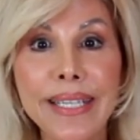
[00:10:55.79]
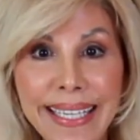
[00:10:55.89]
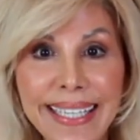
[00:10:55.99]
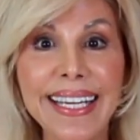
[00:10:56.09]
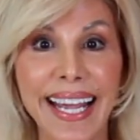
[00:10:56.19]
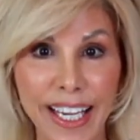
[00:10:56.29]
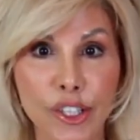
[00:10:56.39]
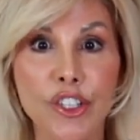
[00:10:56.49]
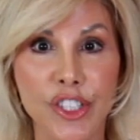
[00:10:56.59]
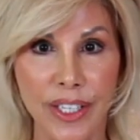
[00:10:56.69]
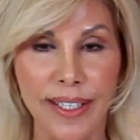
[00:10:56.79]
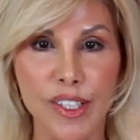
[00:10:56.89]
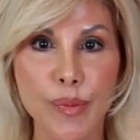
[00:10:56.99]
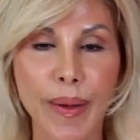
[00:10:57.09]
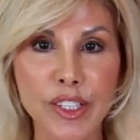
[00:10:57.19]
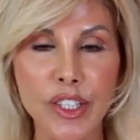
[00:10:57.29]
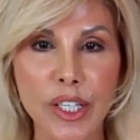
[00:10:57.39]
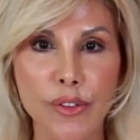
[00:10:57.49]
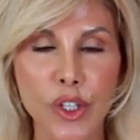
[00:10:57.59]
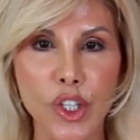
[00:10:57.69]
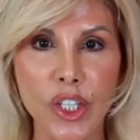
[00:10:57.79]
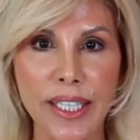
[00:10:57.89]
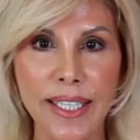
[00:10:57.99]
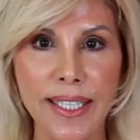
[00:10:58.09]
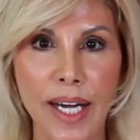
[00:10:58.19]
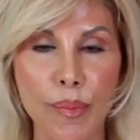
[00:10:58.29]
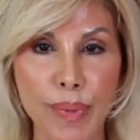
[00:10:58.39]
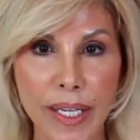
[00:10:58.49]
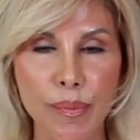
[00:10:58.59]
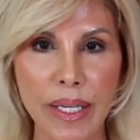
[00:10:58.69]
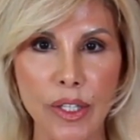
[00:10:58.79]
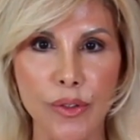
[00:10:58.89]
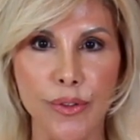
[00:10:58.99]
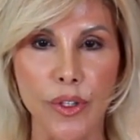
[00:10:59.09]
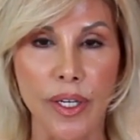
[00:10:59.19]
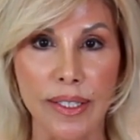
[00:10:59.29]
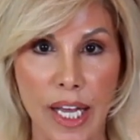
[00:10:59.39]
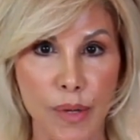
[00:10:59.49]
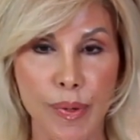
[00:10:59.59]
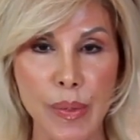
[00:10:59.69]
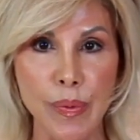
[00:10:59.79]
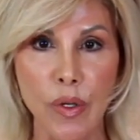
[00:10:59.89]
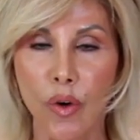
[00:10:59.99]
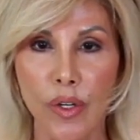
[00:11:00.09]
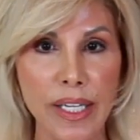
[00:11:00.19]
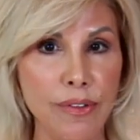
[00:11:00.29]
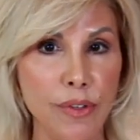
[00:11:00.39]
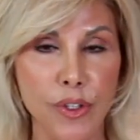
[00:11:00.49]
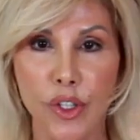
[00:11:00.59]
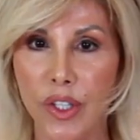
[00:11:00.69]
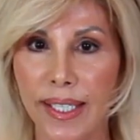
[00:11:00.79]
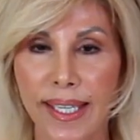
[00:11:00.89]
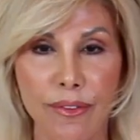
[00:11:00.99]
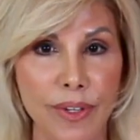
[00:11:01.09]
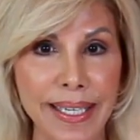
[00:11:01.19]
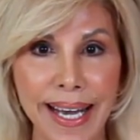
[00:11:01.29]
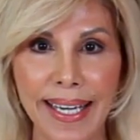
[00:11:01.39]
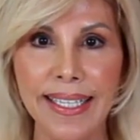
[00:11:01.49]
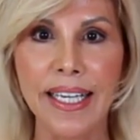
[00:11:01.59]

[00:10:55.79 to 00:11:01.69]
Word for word: need energy, especially if you're cooking a big meal for a lot of people, or even if you're cooking every night.